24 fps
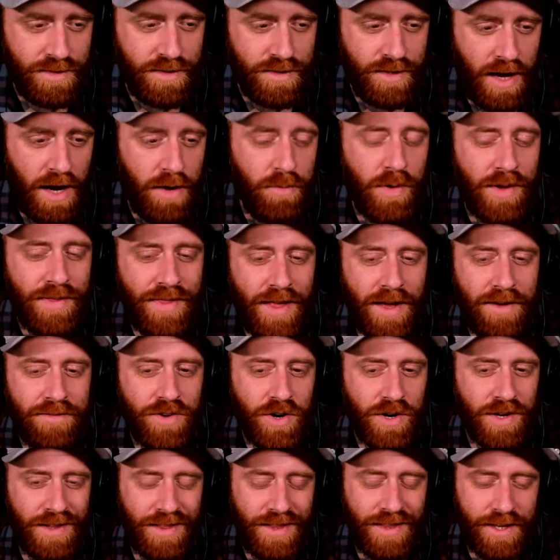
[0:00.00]
I read that
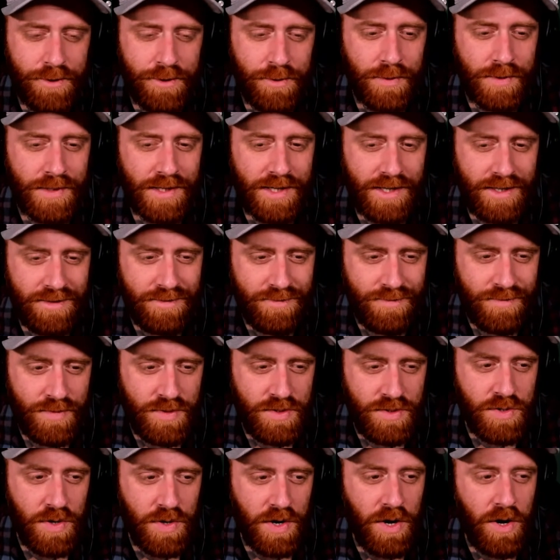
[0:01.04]
very literally,
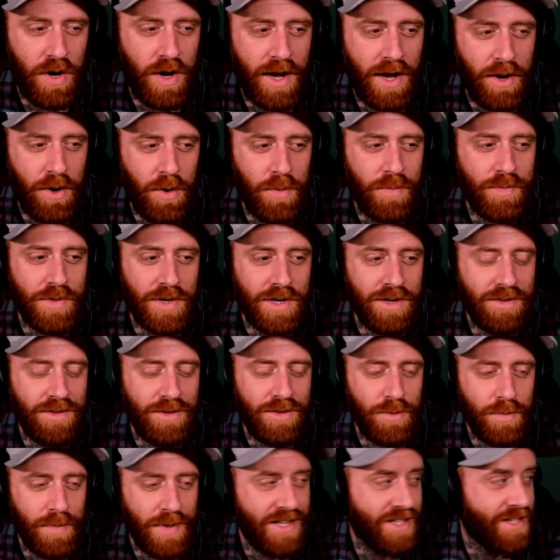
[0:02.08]
so I hope that
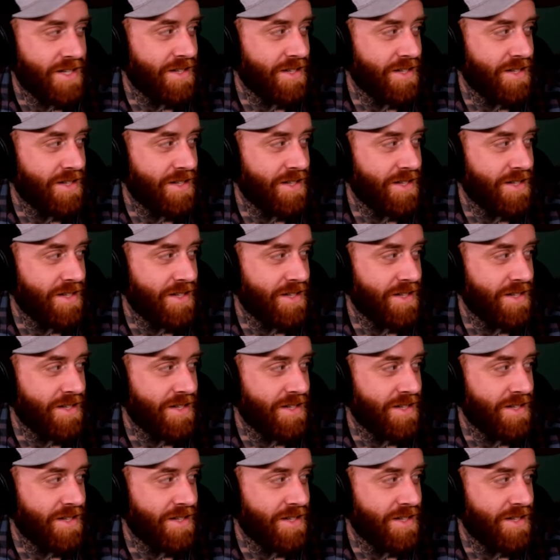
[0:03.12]
you meant